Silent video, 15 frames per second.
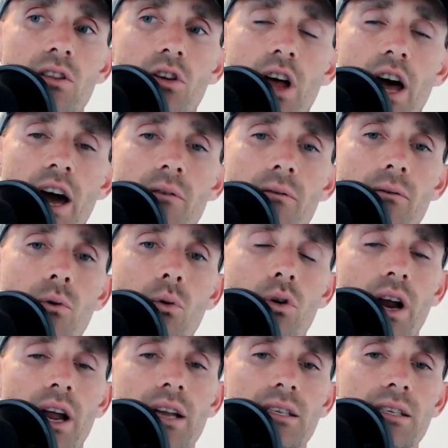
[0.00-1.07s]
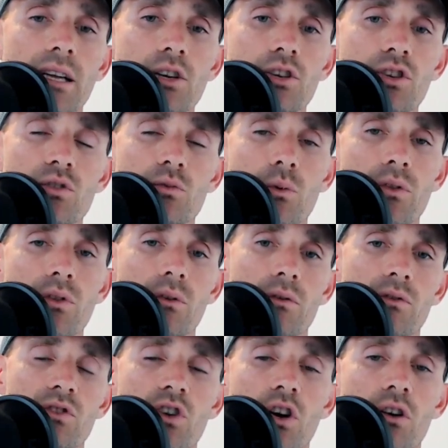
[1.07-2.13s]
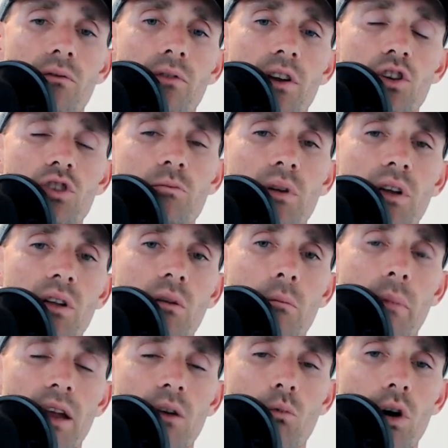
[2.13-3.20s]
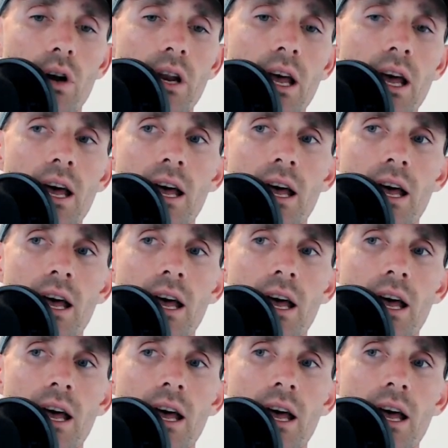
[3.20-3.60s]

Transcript: They'll have 4 aid stations, with the start finish being the main one,